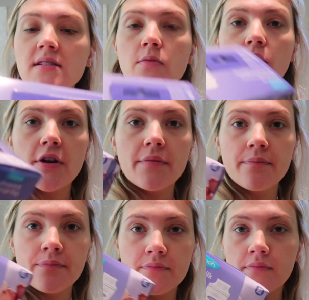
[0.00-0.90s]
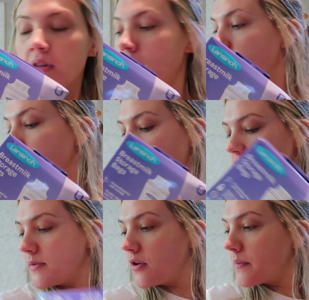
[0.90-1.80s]
some more
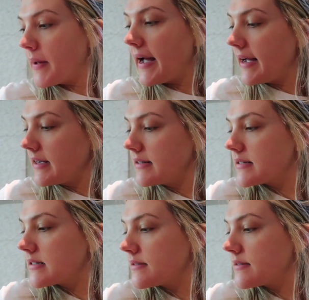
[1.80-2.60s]
breast milk bags.